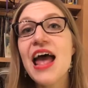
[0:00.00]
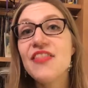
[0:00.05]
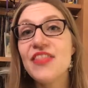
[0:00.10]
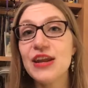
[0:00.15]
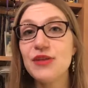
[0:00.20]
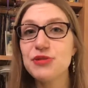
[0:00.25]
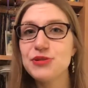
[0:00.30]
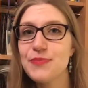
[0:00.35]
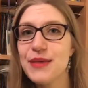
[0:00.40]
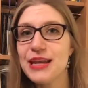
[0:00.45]

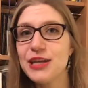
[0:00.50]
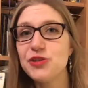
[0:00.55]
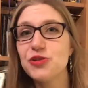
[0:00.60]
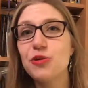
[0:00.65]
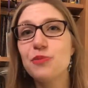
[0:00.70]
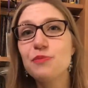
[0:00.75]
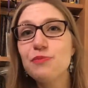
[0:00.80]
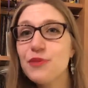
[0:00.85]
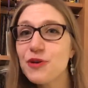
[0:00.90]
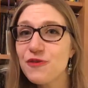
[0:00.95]
Then it was made
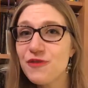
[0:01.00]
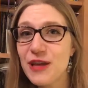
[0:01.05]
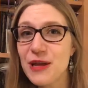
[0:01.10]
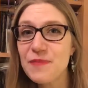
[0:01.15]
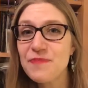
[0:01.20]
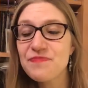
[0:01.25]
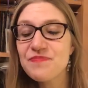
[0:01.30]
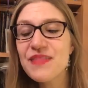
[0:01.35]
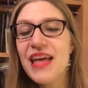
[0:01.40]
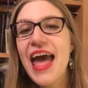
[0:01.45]
into a
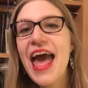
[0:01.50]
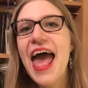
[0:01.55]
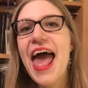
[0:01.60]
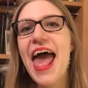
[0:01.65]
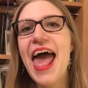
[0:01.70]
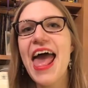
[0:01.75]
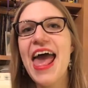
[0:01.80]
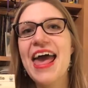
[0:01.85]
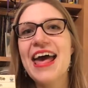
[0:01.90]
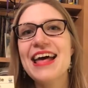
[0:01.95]
movie
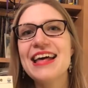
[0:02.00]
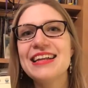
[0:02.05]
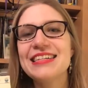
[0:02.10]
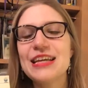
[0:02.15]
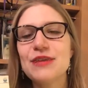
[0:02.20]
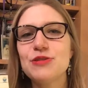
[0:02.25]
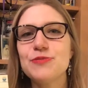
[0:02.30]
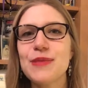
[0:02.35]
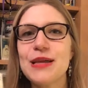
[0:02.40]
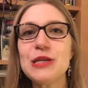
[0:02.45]

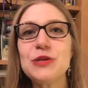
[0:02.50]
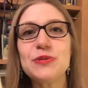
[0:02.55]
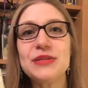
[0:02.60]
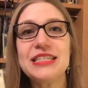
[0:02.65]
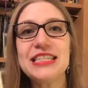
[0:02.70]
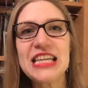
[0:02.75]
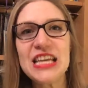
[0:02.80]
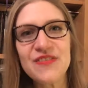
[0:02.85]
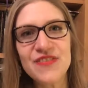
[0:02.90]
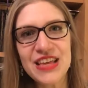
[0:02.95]
and it was made into a
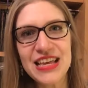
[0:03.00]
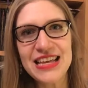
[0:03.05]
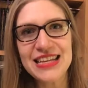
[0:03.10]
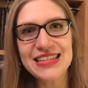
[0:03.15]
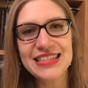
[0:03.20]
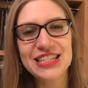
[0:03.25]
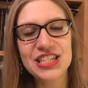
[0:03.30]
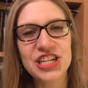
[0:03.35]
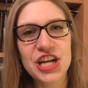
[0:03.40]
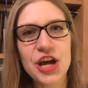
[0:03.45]

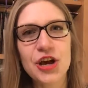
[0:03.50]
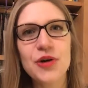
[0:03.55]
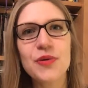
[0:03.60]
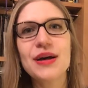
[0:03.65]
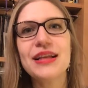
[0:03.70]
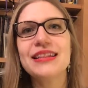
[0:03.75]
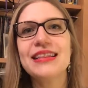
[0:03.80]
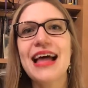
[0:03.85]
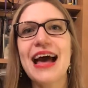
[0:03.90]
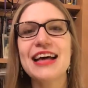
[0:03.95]
TV
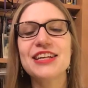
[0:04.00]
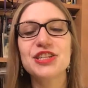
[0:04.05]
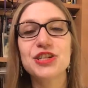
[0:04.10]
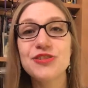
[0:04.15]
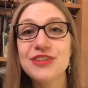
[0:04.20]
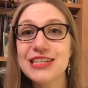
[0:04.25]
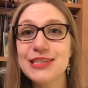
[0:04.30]
show last